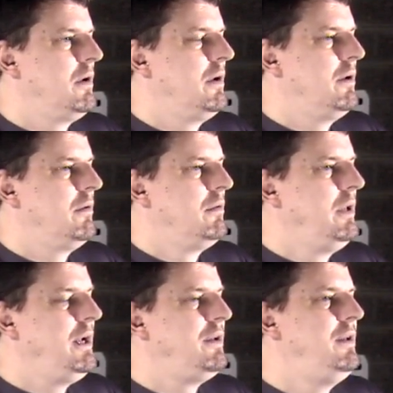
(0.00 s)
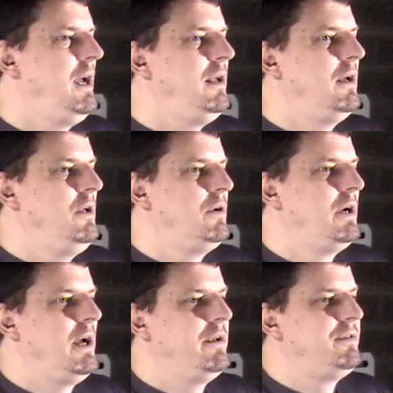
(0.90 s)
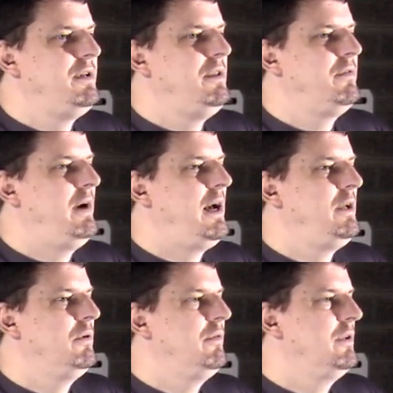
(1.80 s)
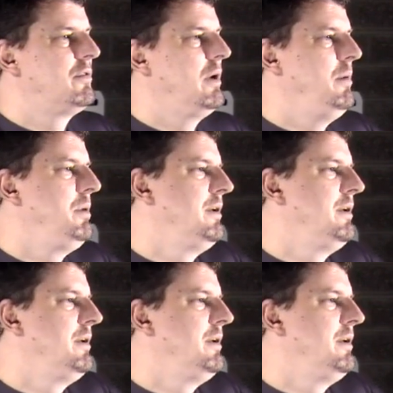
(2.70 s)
uh, linked data, you can kind of see the value of this, right?